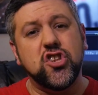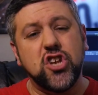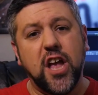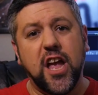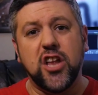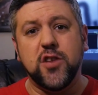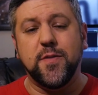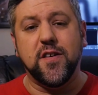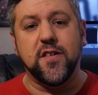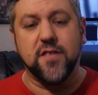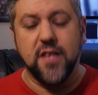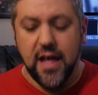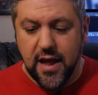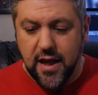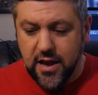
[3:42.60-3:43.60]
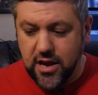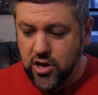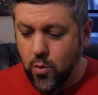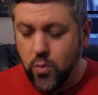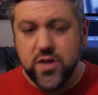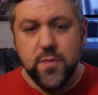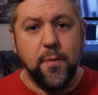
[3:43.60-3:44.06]
change, because, you
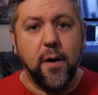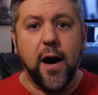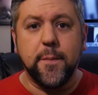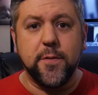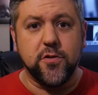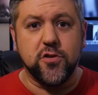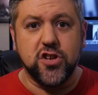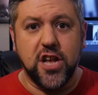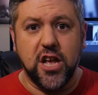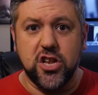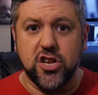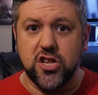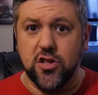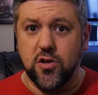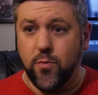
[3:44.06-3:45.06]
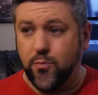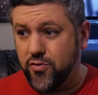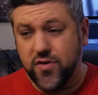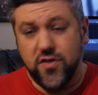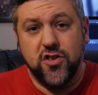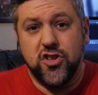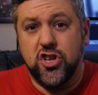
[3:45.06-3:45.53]
know, what's popular changes. You know,
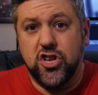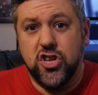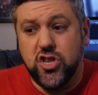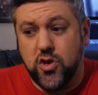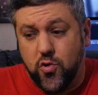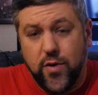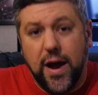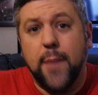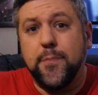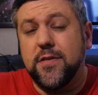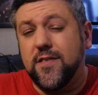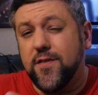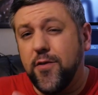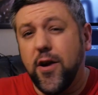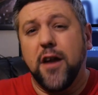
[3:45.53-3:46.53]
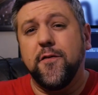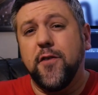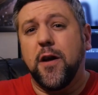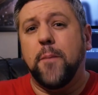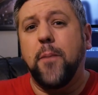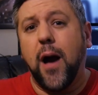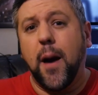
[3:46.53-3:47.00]
Brazilian Jiu-Jitsu, grappling is very,
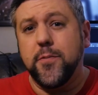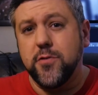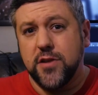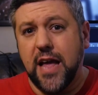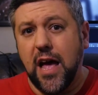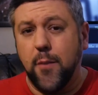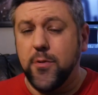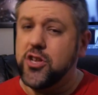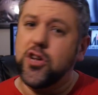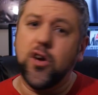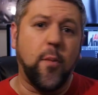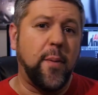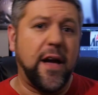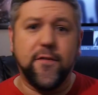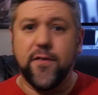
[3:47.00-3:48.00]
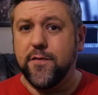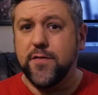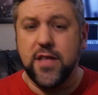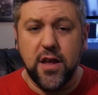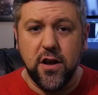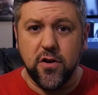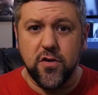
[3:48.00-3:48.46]
very popular now, but you go back 50
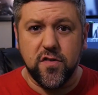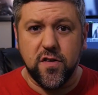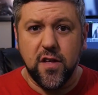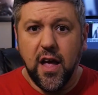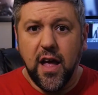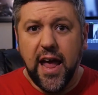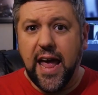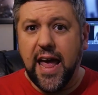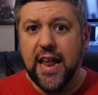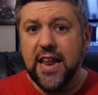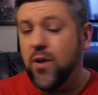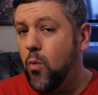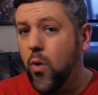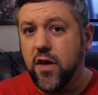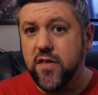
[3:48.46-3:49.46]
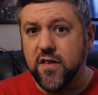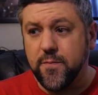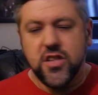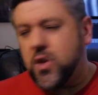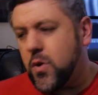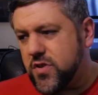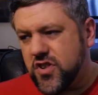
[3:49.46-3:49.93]
years and it
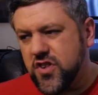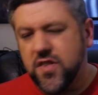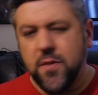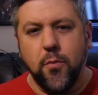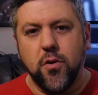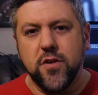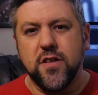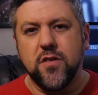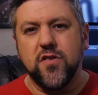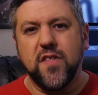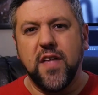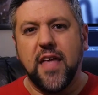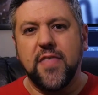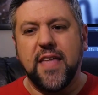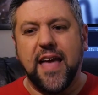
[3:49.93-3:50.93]
wasn't. So it's just important to understand